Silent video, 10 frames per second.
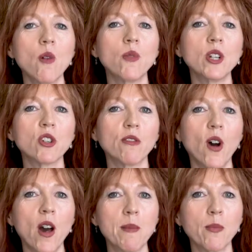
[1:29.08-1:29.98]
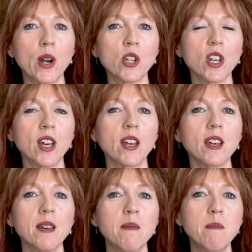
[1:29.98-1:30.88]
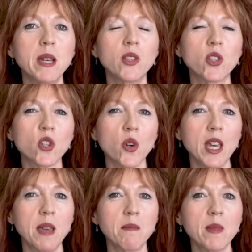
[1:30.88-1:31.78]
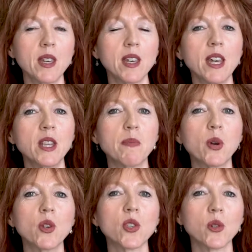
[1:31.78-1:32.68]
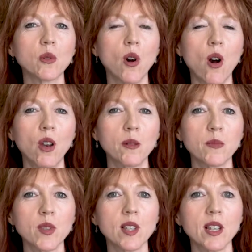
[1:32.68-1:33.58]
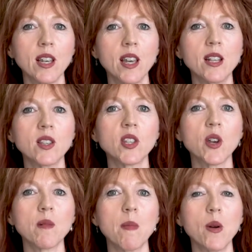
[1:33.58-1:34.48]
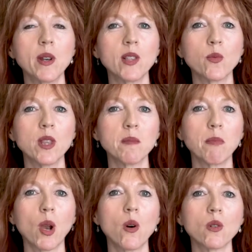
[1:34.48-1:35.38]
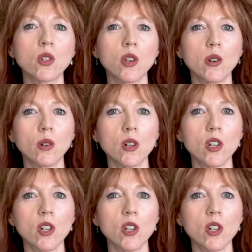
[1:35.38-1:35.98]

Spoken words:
a ridge of high pressure, midstream, in the personal columns, in ceremonies where the blonde girl